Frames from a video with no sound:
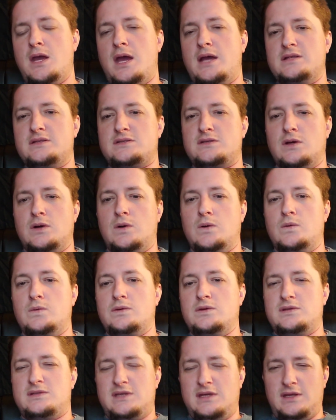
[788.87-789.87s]
And so,
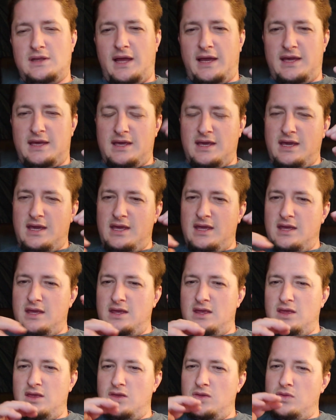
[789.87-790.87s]
you see, like,
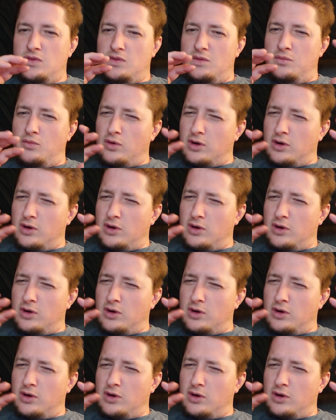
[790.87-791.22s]
the